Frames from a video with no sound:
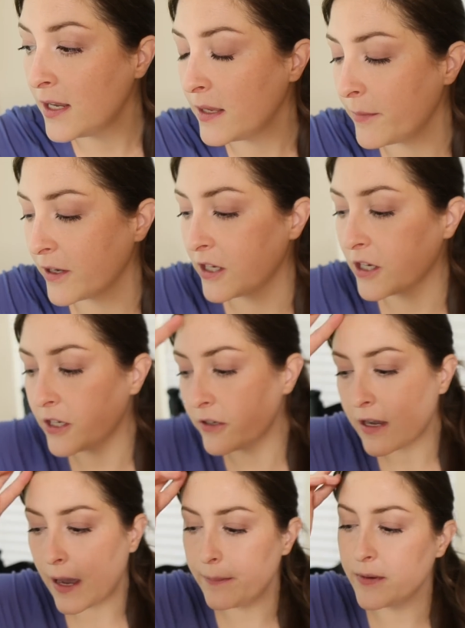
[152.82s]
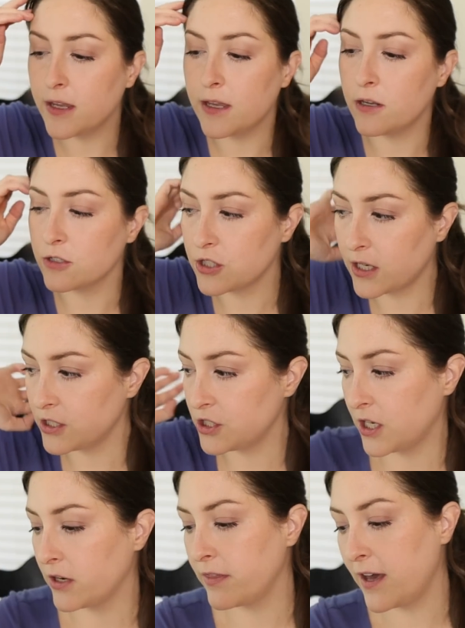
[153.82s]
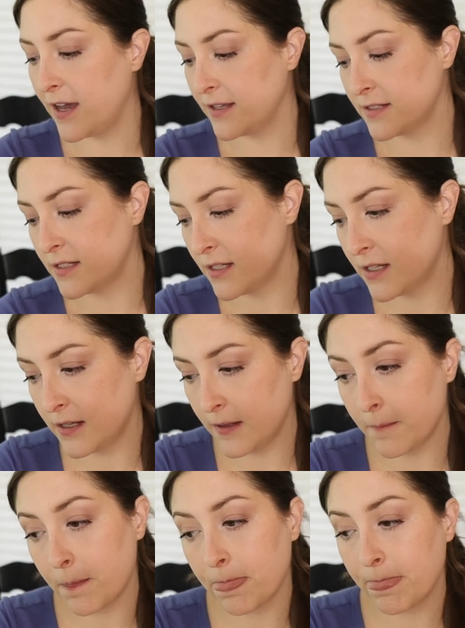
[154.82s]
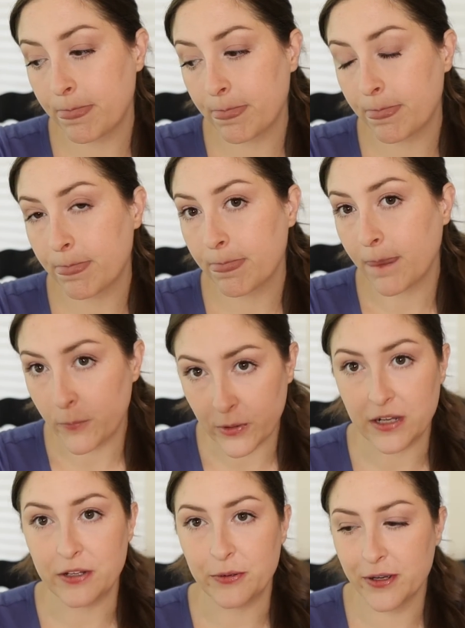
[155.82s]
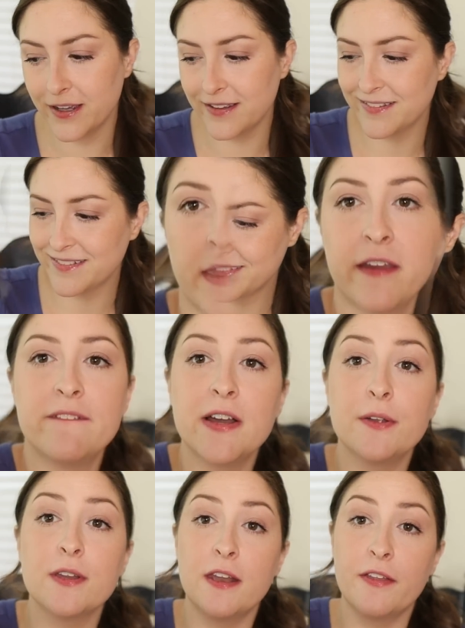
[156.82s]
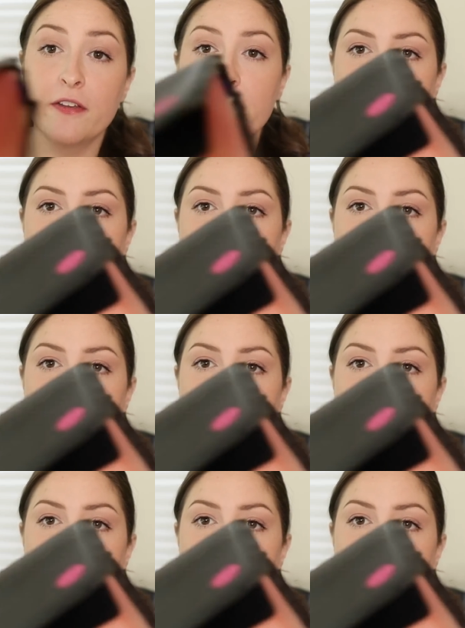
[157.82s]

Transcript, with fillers: in my curio cabinet, and I'll try to share that when I do. I found another